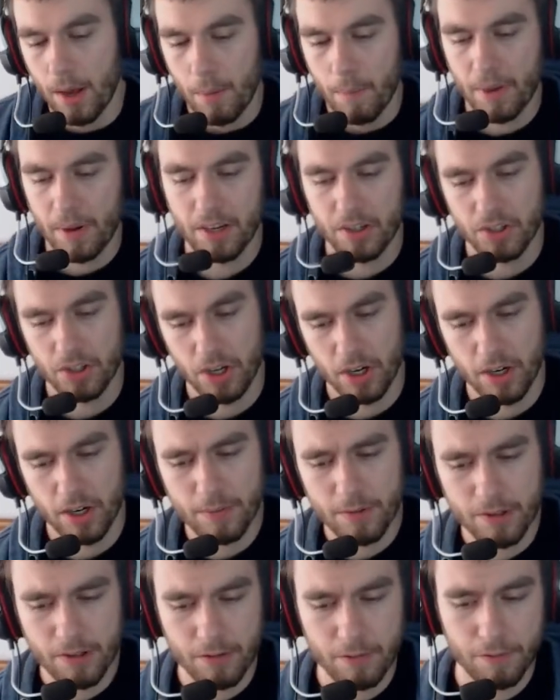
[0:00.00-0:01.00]
But in
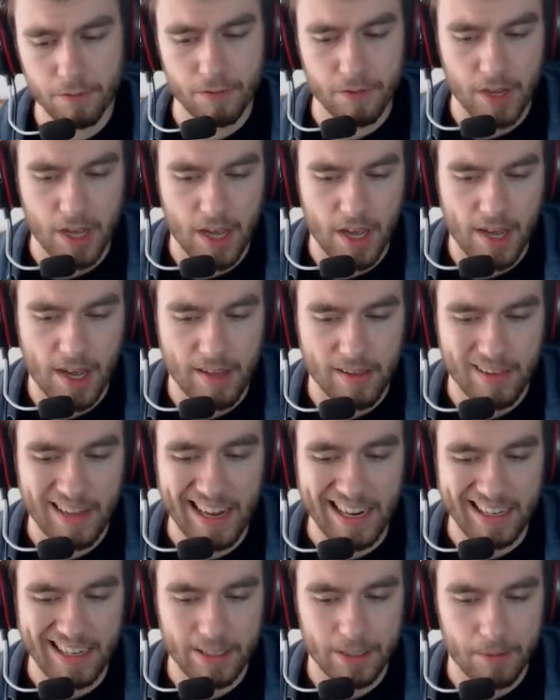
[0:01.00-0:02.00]
terms of,
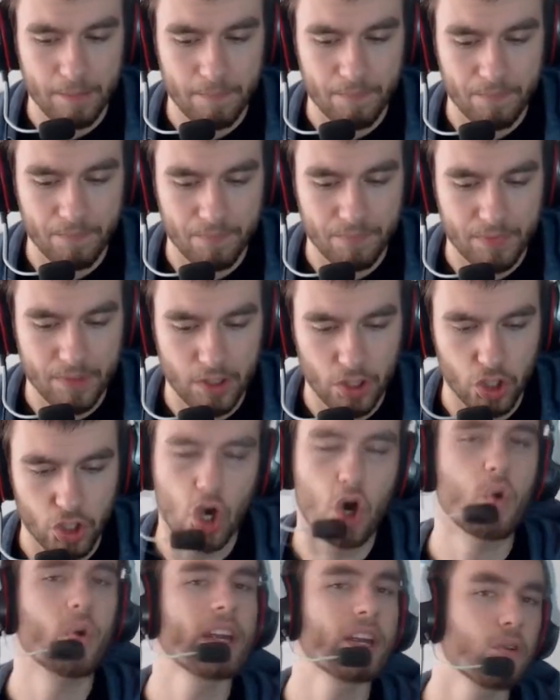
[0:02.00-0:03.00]
like,
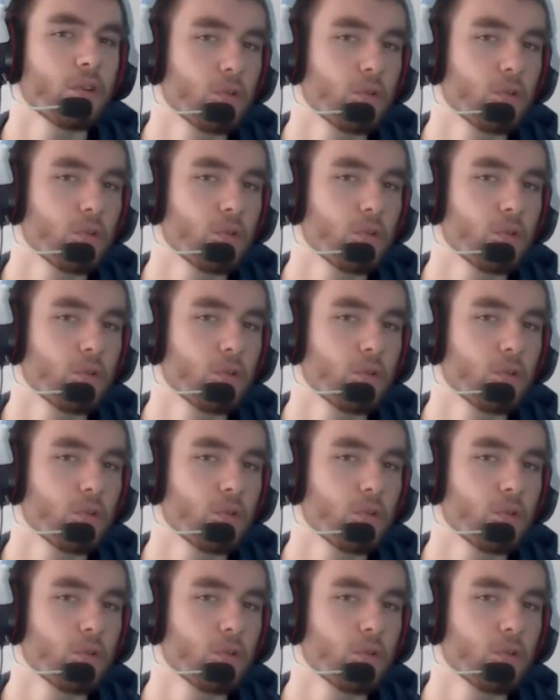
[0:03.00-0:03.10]
going